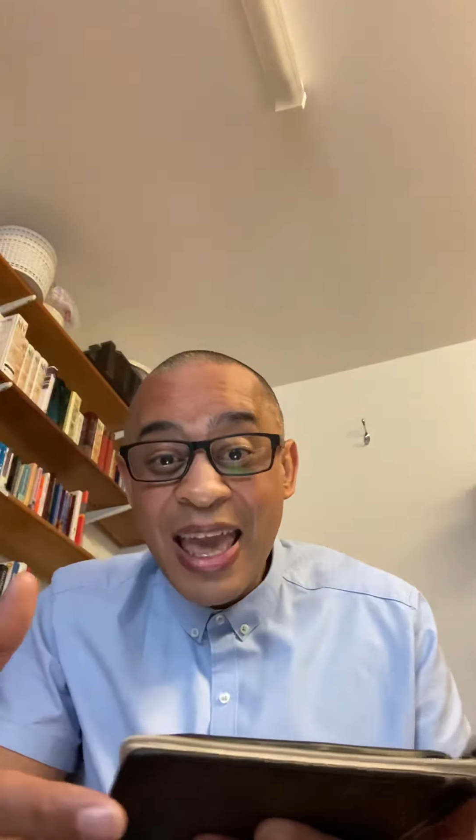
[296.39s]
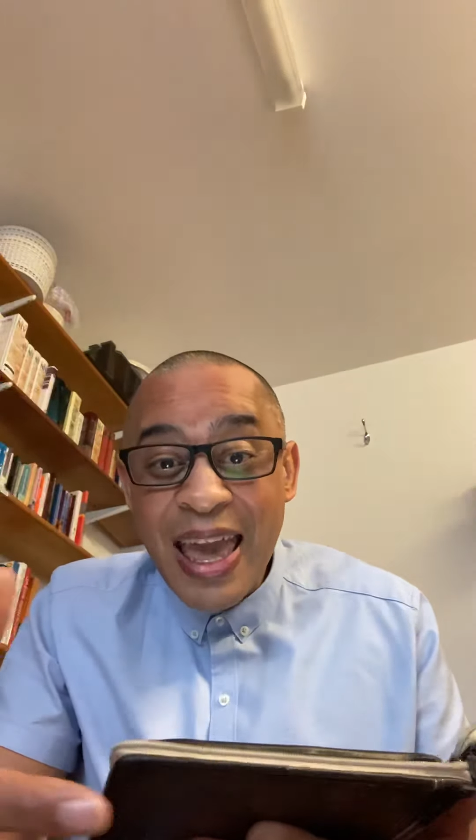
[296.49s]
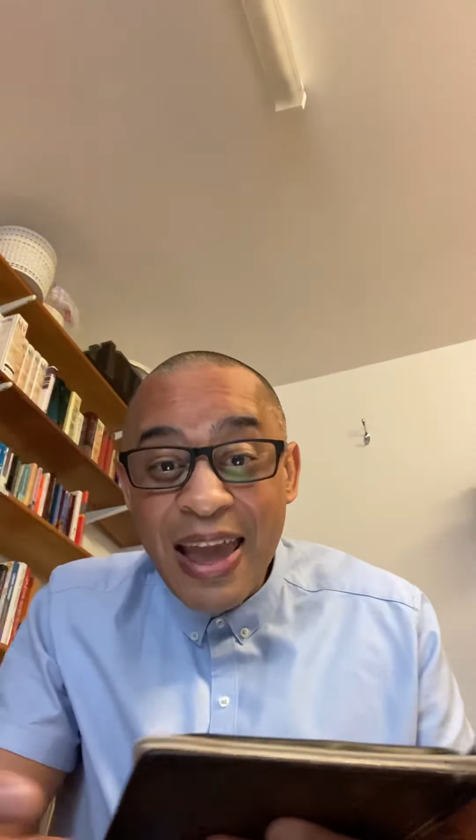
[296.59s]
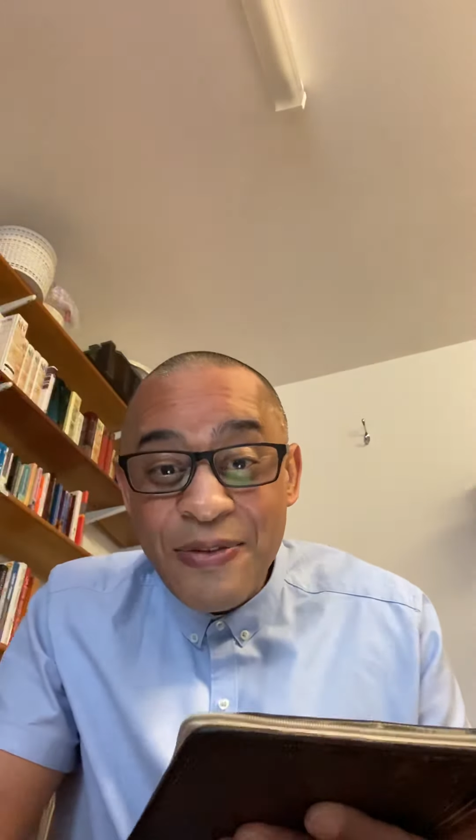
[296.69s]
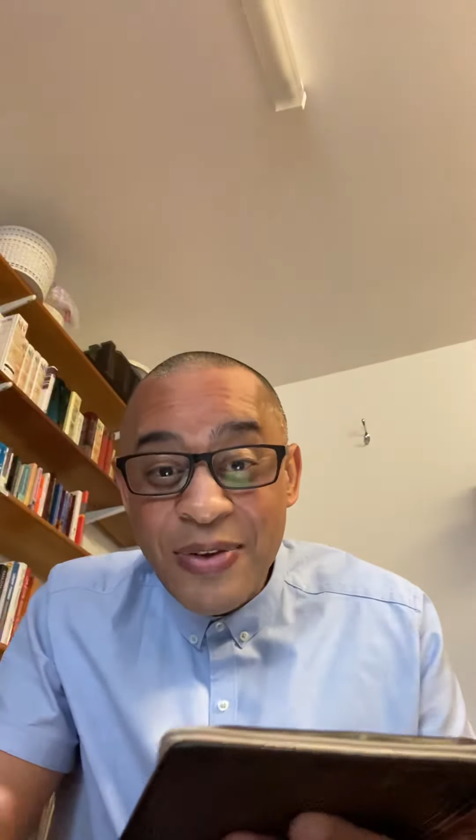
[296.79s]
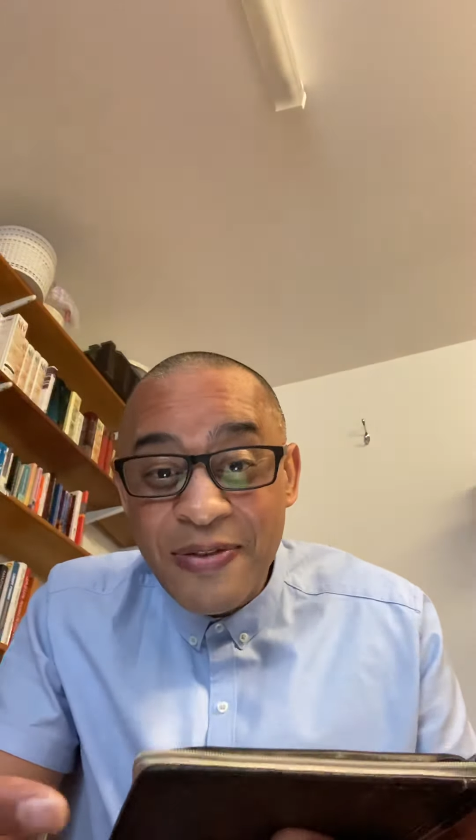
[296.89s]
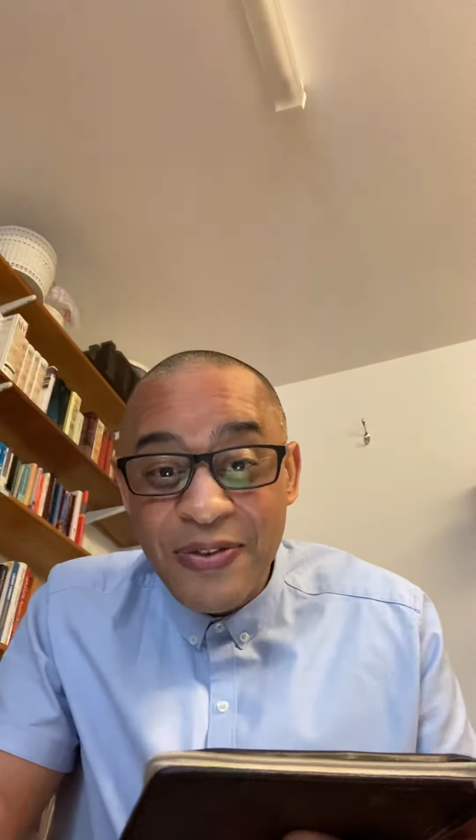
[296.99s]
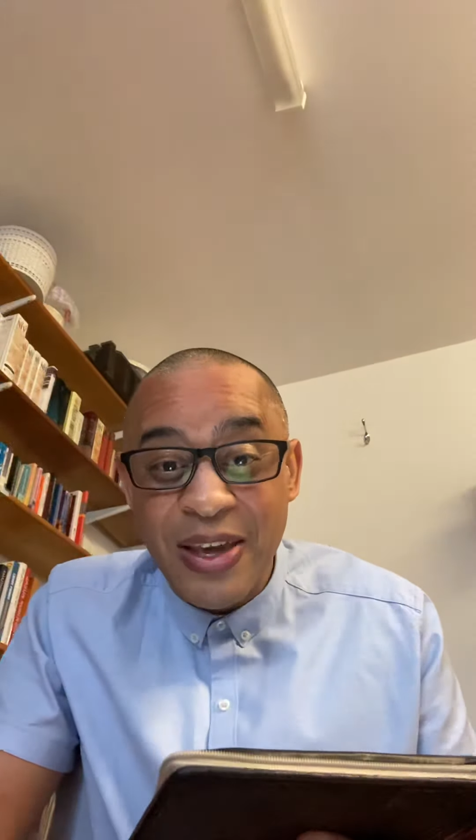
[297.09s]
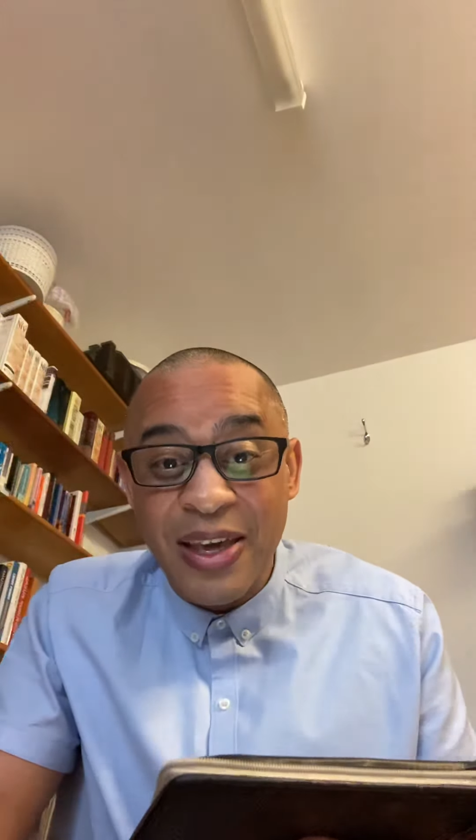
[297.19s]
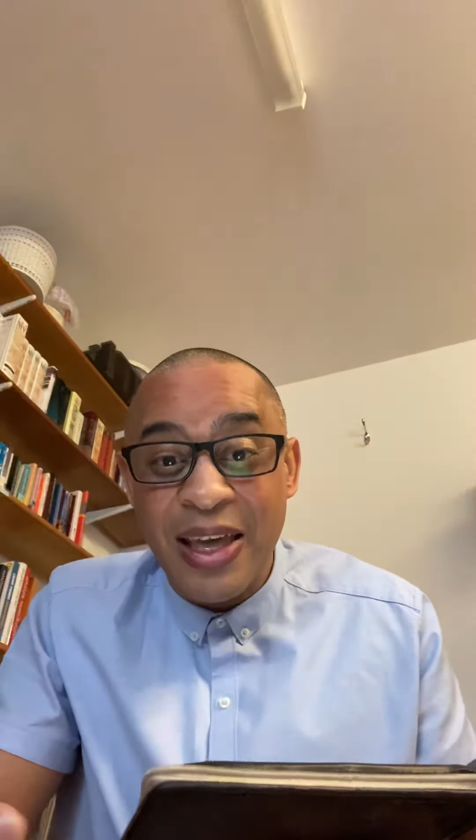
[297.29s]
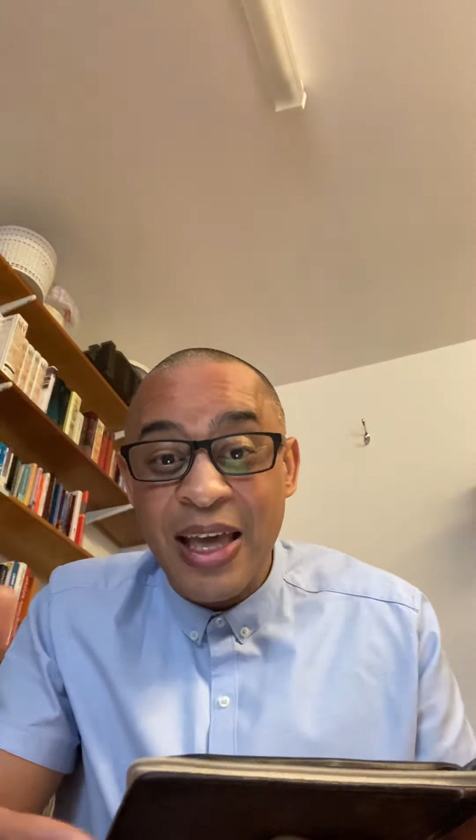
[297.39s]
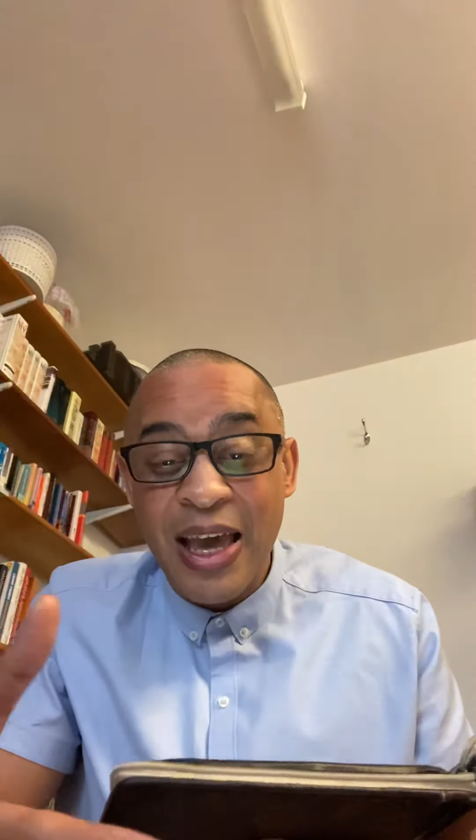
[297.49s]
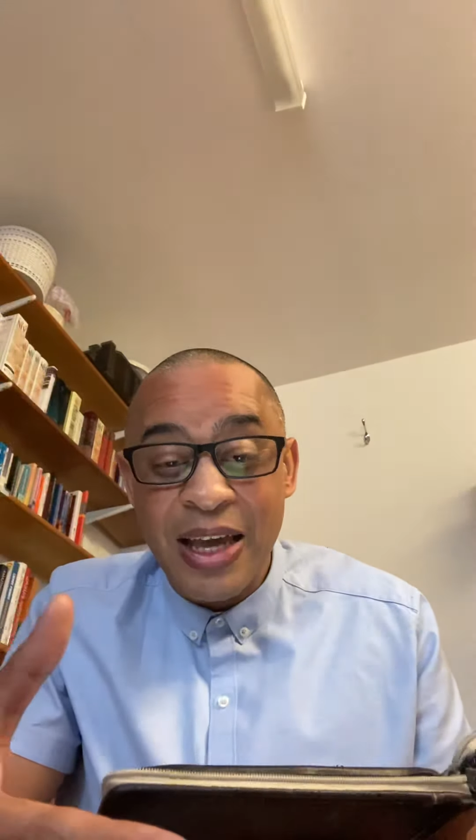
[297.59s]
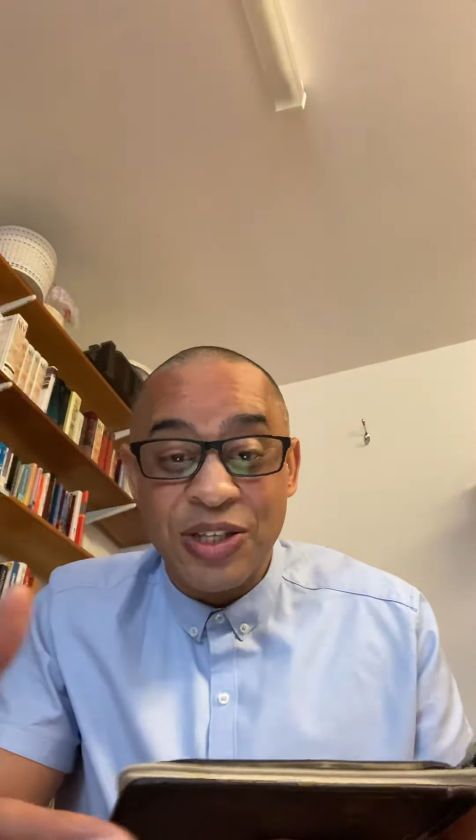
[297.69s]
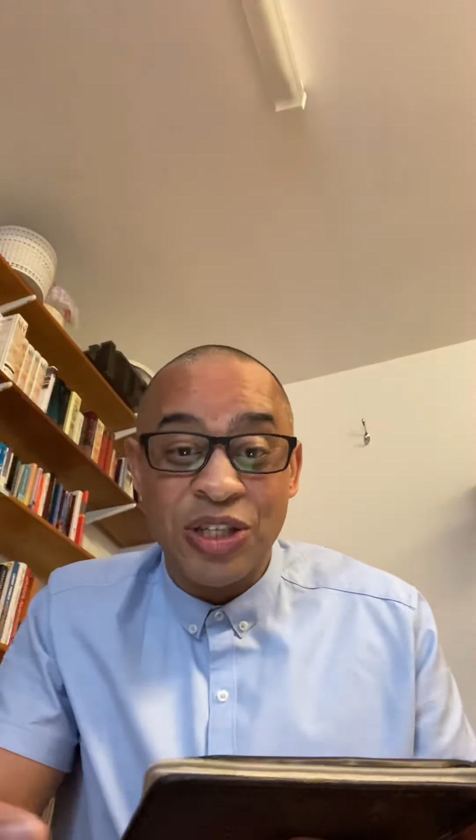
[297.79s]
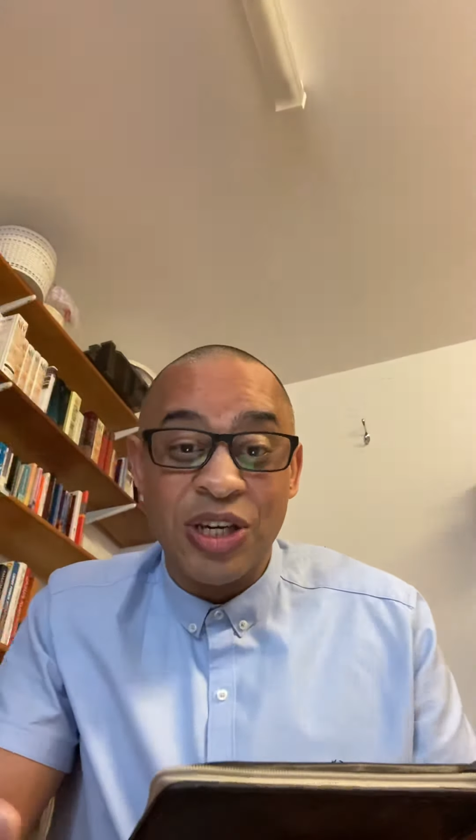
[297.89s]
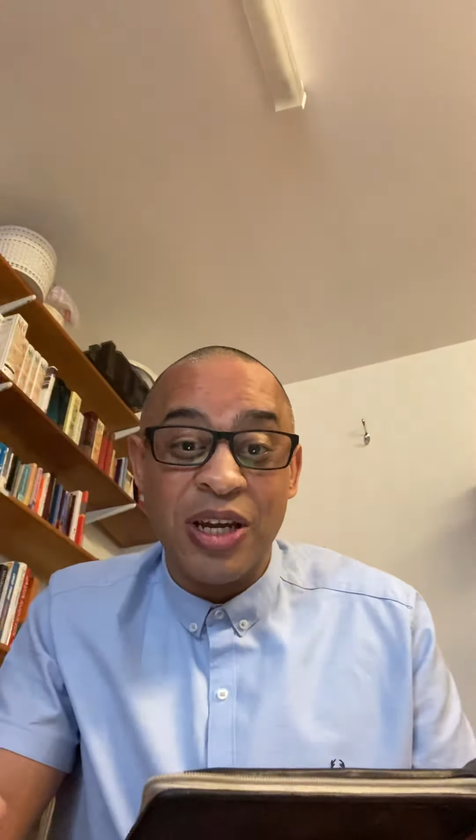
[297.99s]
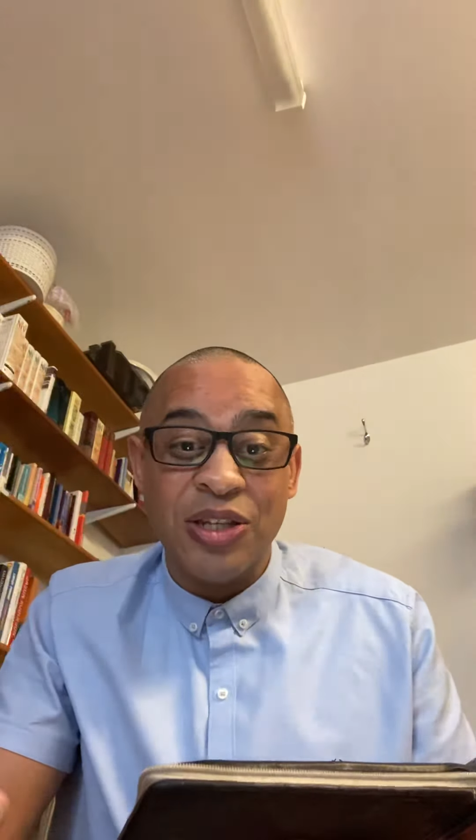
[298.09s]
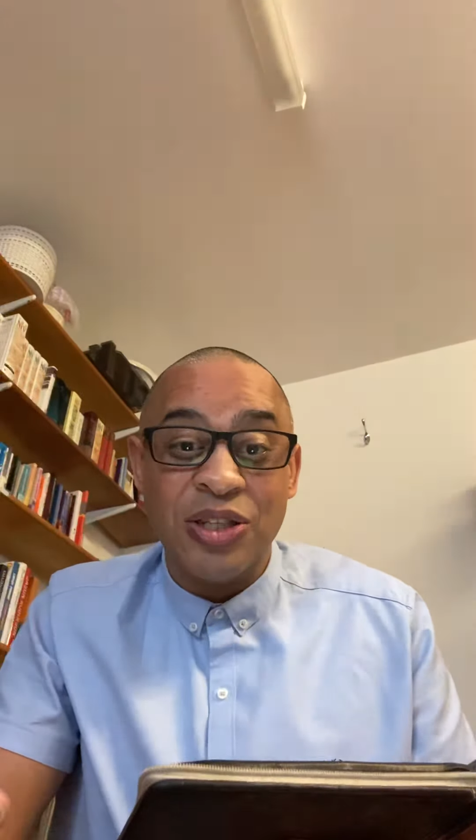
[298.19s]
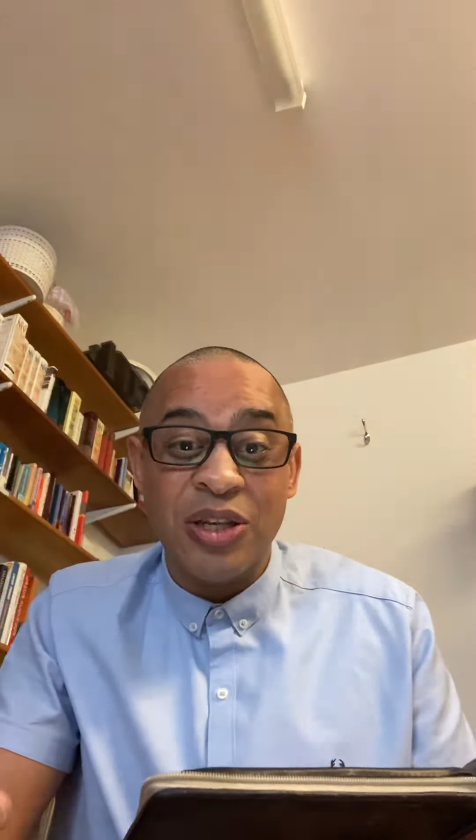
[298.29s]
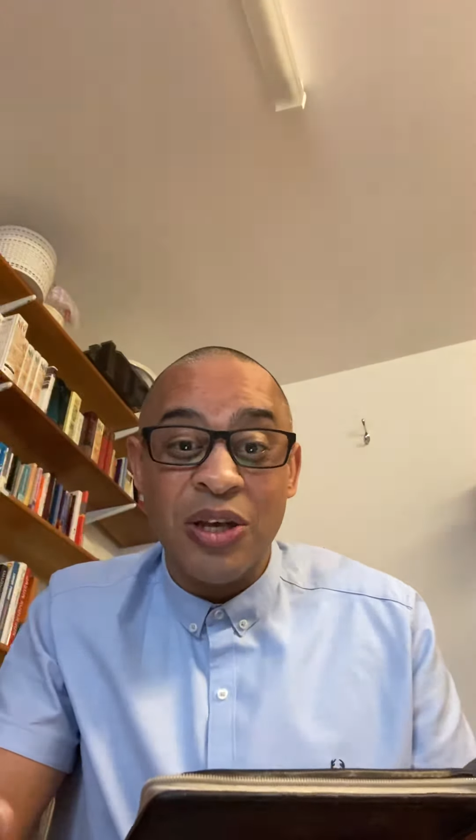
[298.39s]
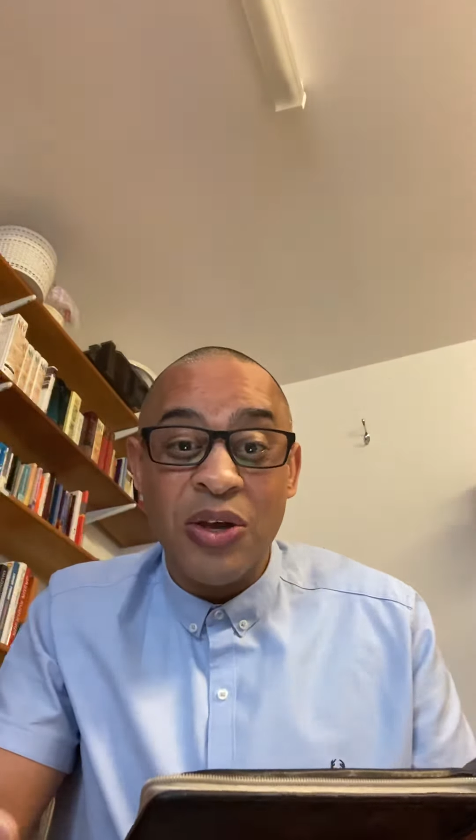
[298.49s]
everything has changed.